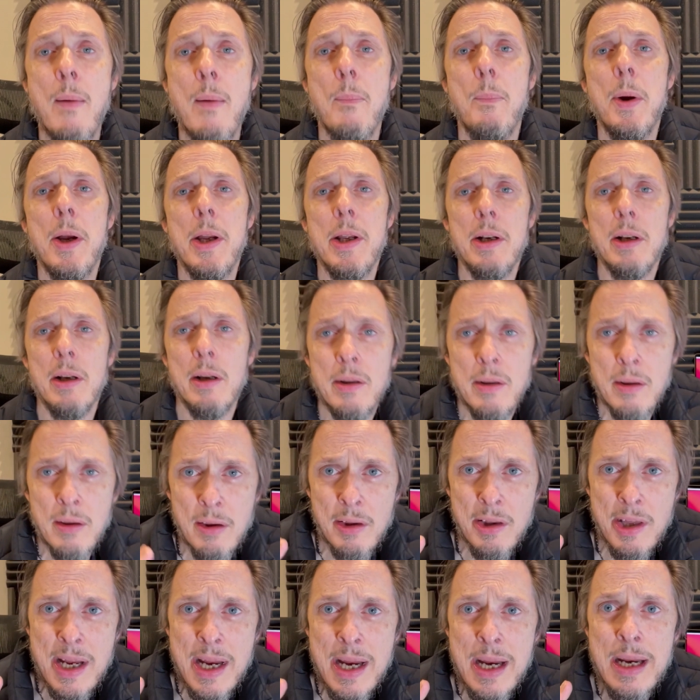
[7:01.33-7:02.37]
But
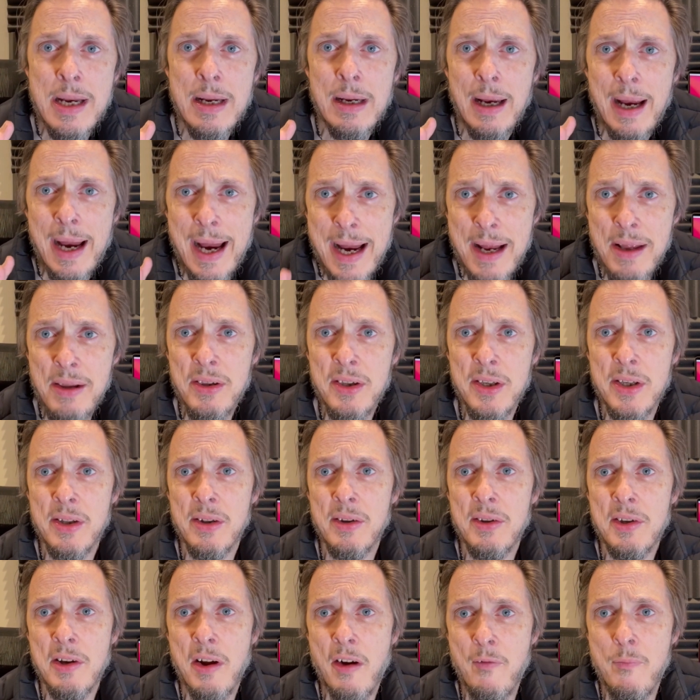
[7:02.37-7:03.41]
the
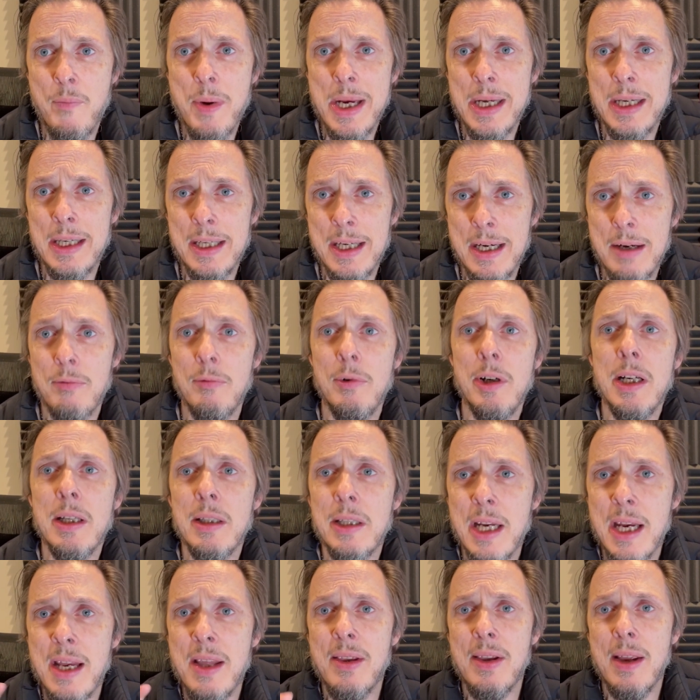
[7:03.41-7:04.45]
essence of BDD
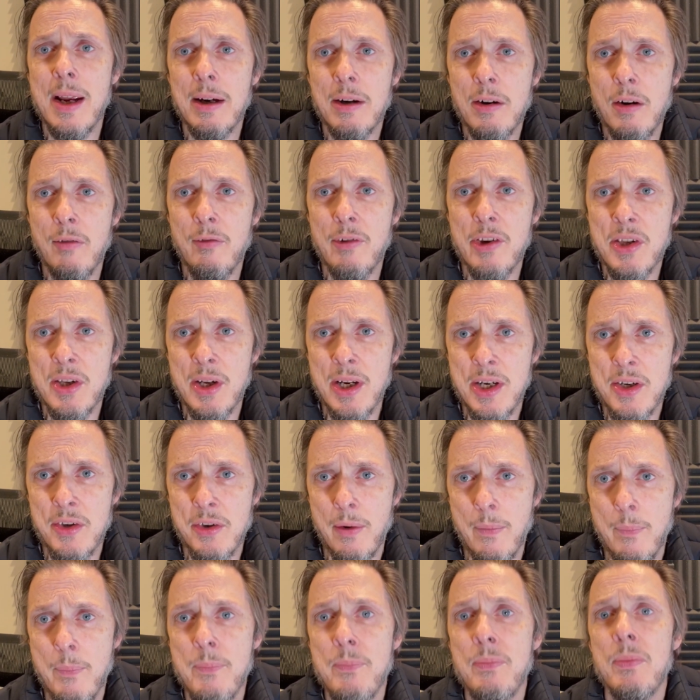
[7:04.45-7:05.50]
really is that conversation.